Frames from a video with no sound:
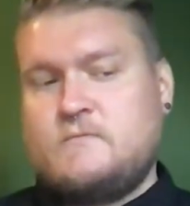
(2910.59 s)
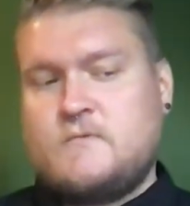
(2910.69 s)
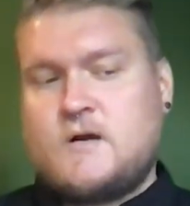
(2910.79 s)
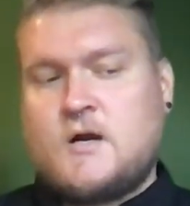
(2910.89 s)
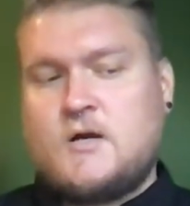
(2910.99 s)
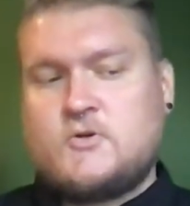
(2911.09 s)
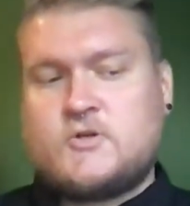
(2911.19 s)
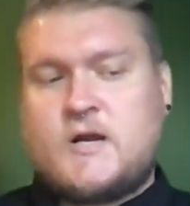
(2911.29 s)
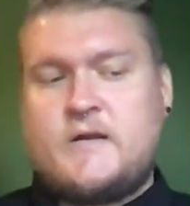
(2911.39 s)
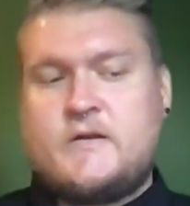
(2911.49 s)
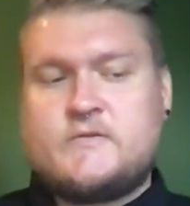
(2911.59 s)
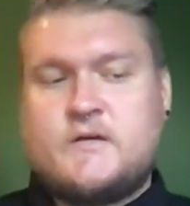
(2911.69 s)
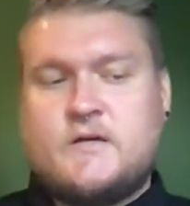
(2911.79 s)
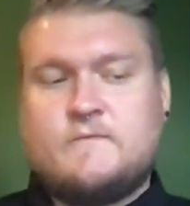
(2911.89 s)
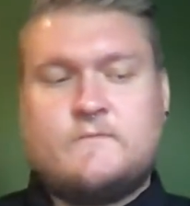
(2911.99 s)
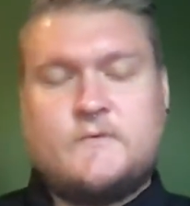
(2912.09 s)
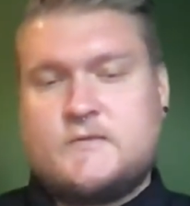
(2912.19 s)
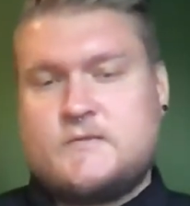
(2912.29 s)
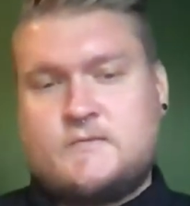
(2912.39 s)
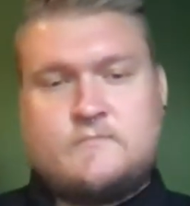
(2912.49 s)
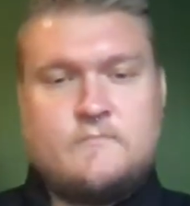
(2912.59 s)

are trying to solve what's